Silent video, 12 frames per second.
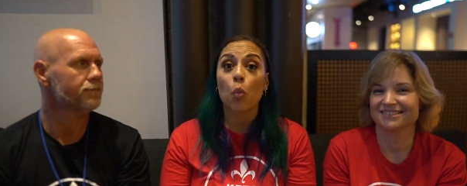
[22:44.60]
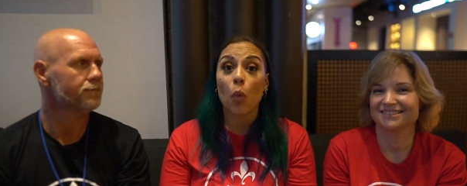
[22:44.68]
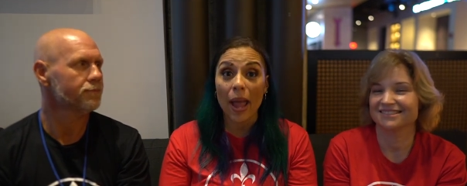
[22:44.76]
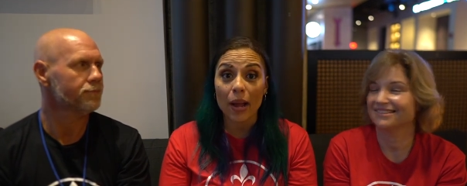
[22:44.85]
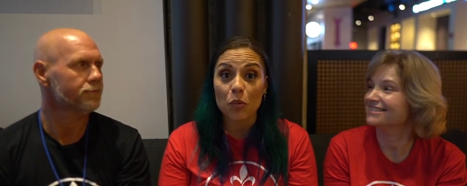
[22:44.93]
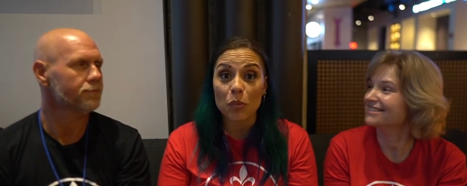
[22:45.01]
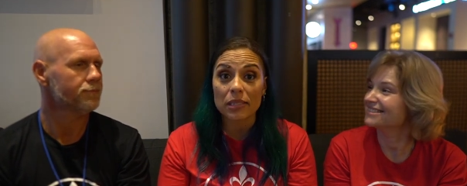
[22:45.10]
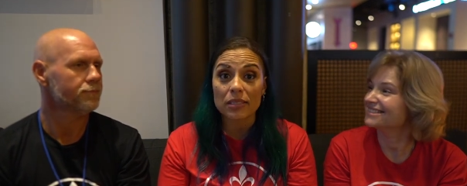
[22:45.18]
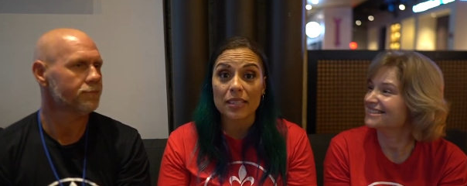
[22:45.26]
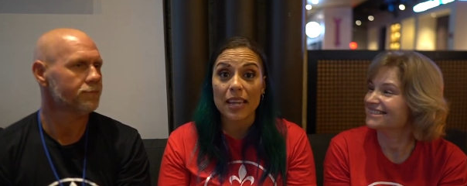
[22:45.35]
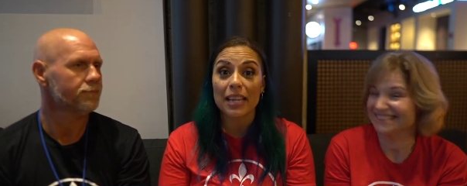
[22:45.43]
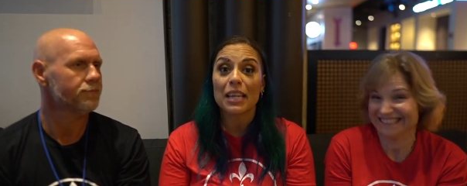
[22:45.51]
Speaker 1: Whack
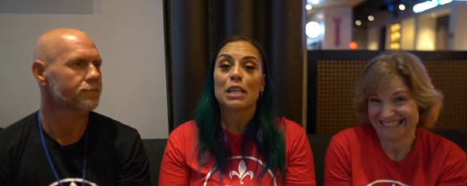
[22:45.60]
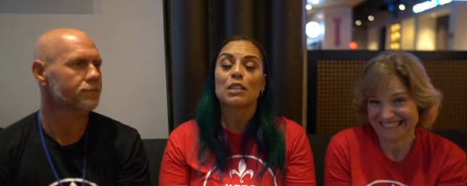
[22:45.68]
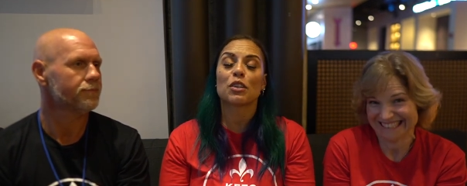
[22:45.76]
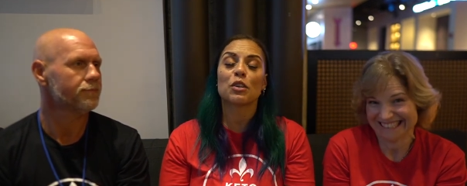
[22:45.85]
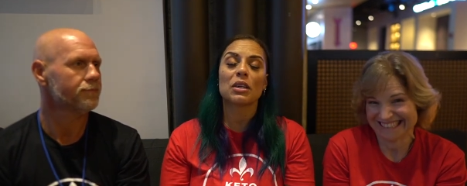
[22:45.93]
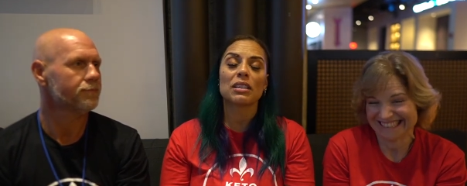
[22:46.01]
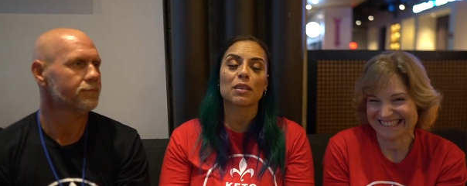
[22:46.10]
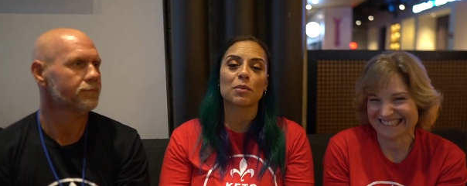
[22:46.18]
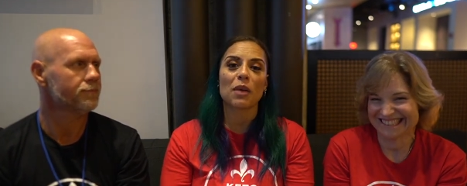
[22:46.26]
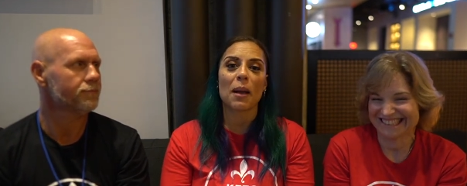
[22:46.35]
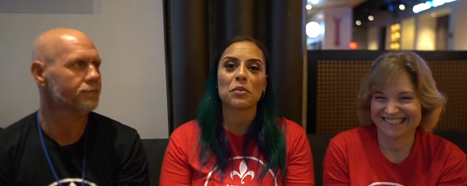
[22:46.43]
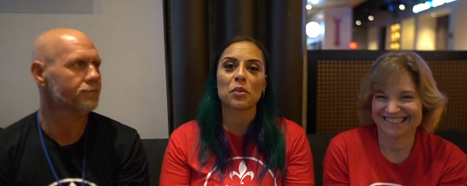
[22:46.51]
Wednesday. So you can
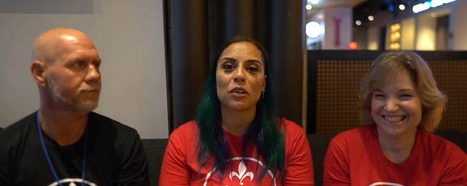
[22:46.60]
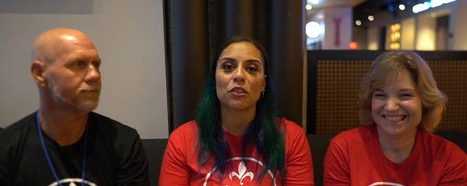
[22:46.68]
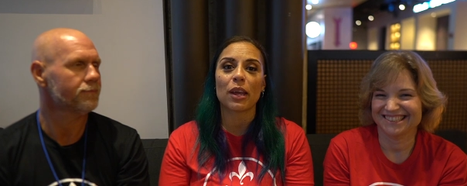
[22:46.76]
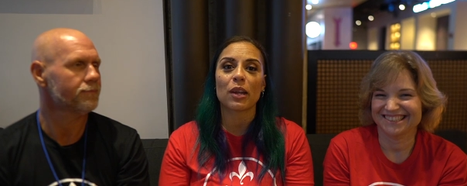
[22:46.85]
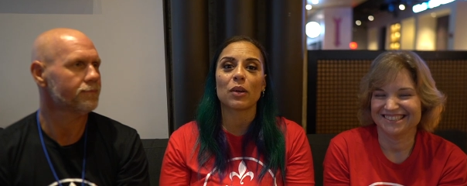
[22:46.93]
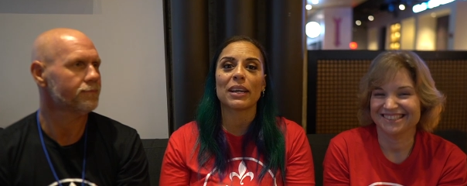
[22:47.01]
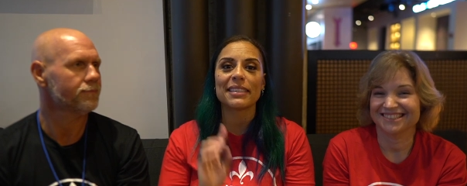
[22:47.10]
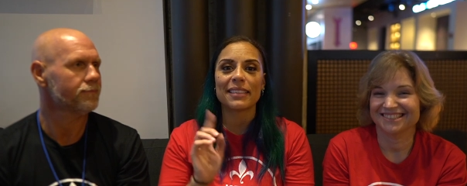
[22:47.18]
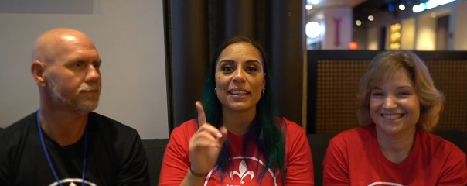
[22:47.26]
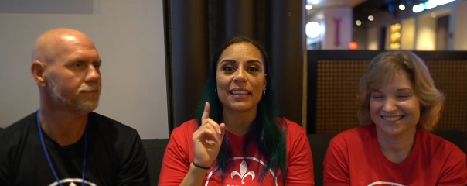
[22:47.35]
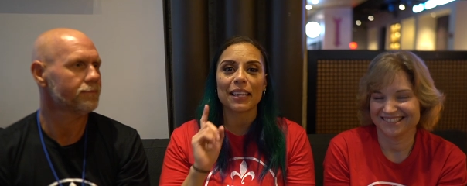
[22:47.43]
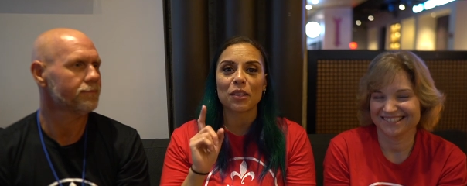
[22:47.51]
subscribe to our channel and
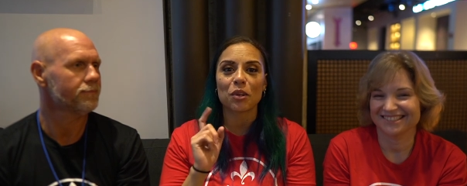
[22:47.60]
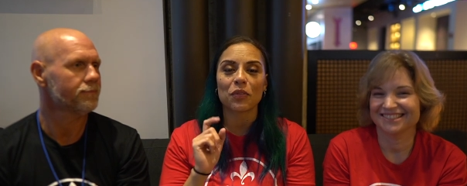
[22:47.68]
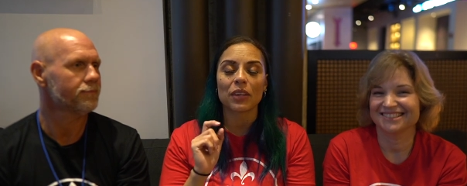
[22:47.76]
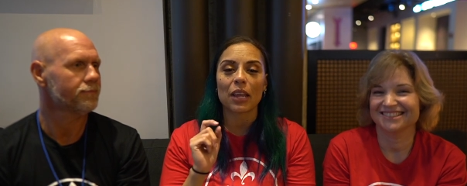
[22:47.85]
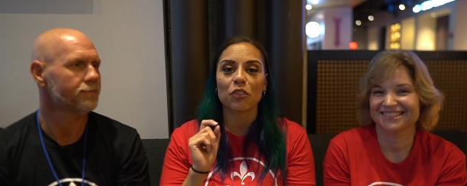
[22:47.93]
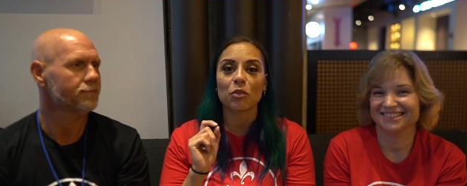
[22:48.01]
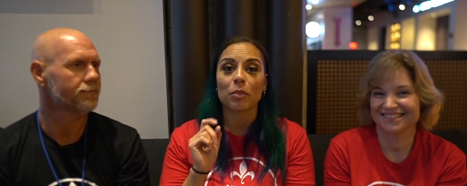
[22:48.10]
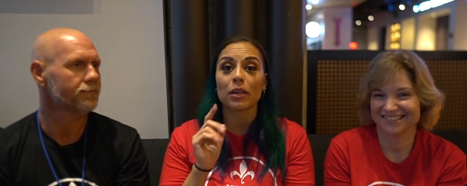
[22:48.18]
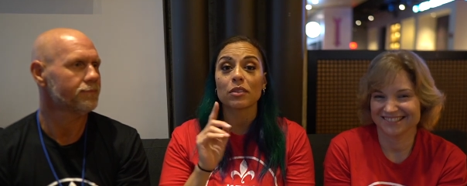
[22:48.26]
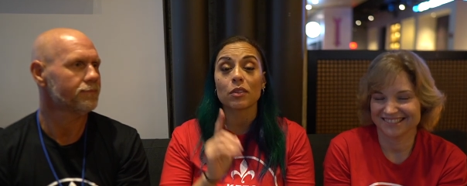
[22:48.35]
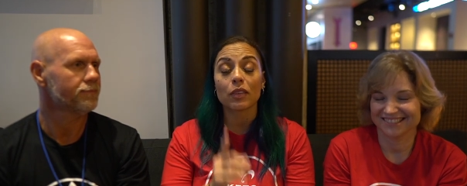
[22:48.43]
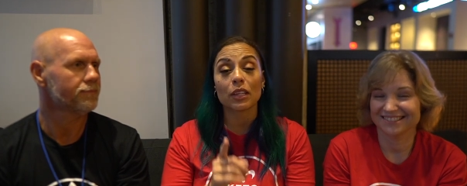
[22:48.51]
ding that notification
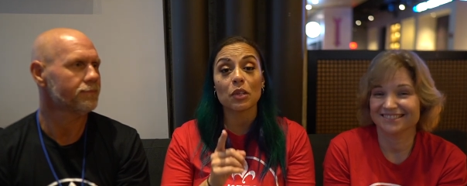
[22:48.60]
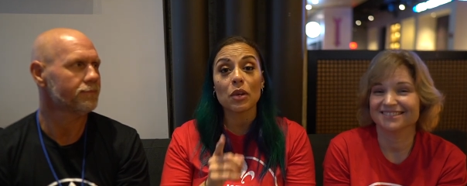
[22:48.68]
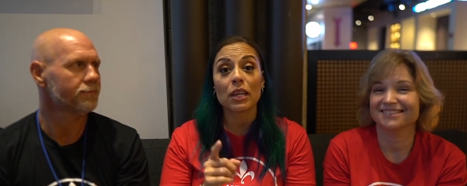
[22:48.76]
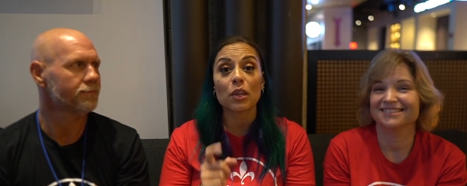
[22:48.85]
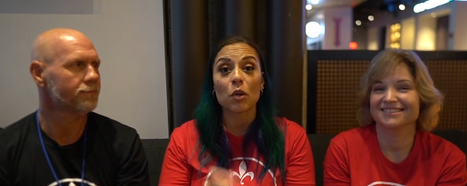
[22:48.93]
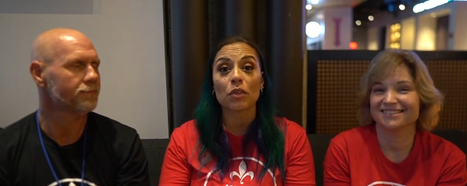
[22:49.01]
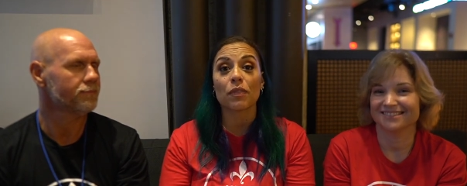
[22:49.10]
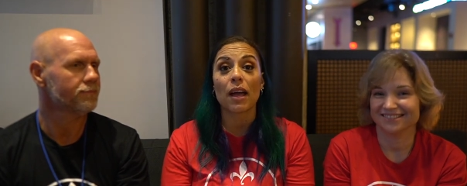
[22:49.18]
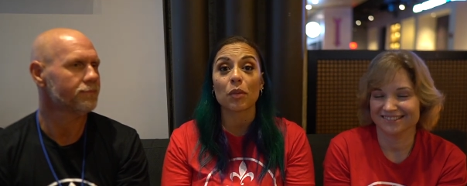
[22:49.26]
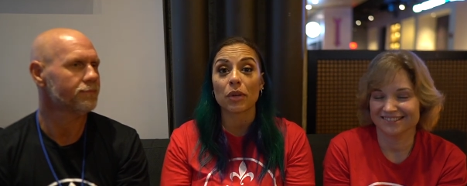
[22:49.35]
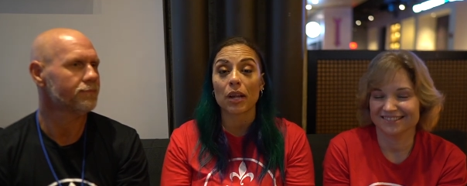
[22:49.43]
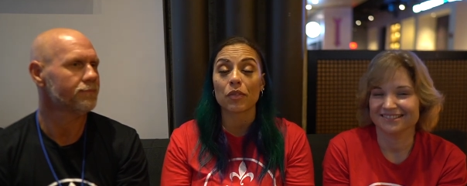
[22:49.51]
bell so that you get
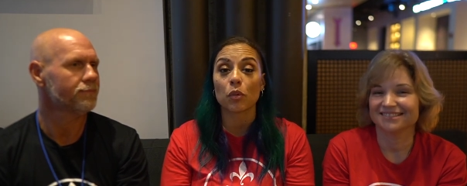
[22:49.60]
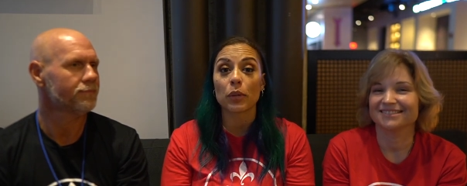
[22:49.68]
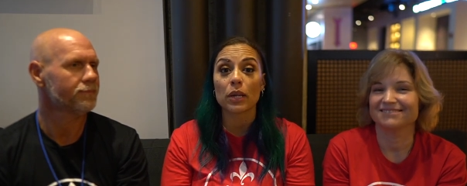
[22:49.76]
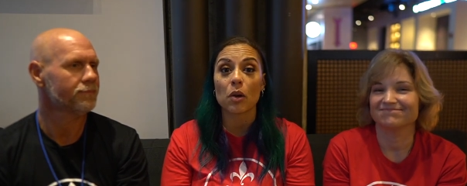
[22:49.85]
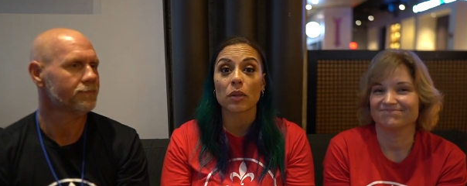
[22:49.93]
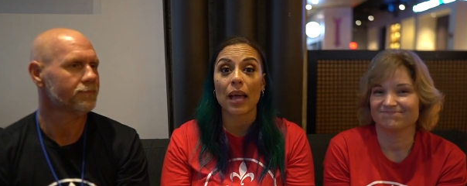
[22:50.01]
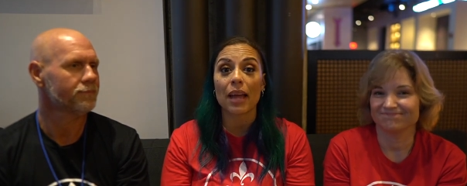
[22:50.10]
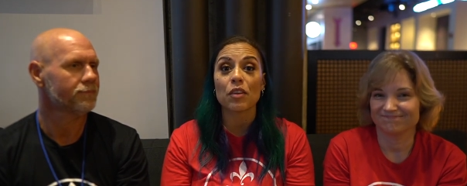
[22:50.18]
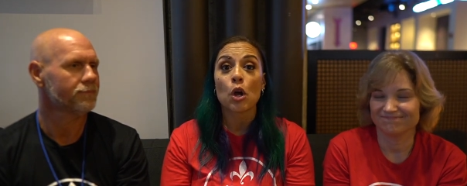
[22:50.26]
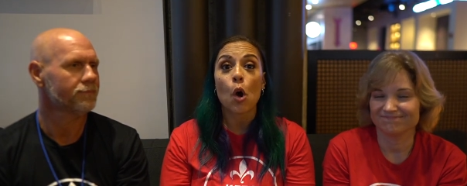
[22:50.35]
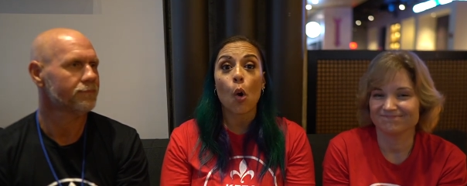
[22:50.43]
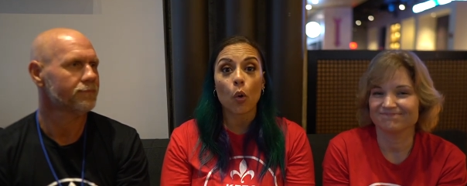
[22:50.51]
notified whenever we go
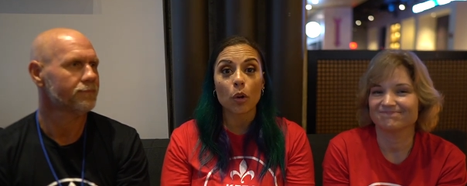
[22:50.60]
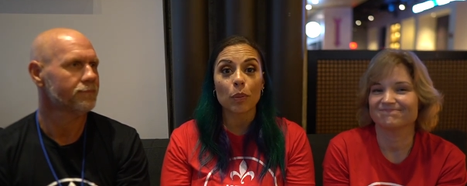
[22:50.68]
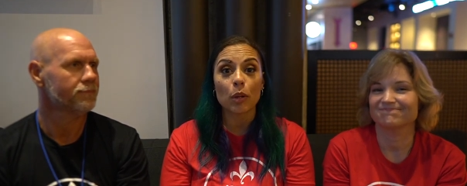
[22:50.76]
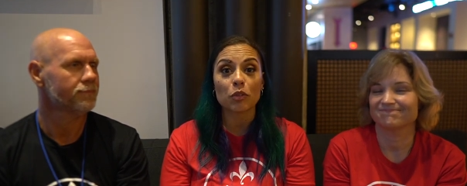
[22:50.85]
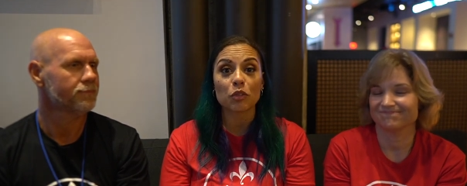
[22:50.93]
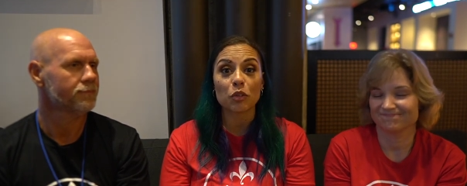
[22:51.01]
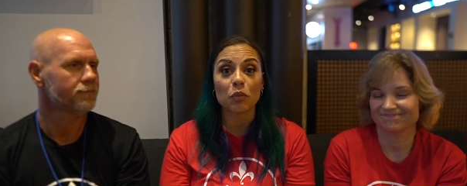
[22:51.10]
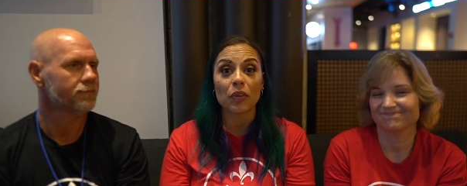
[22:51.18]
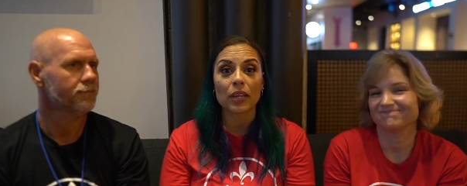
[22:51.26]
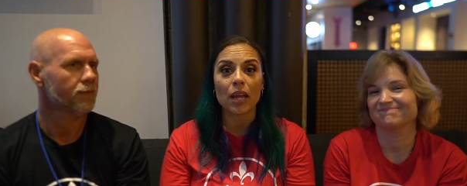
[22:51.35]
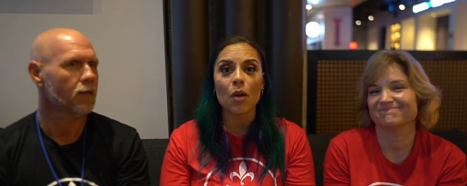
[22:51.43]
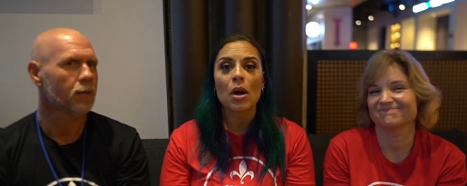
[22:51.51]
live or post a new
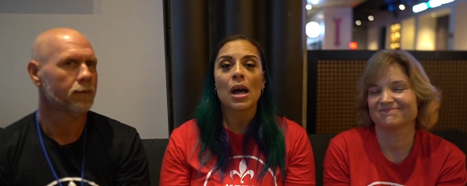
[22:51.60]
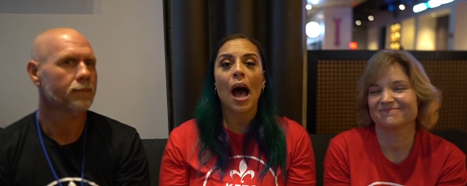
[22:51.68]
video.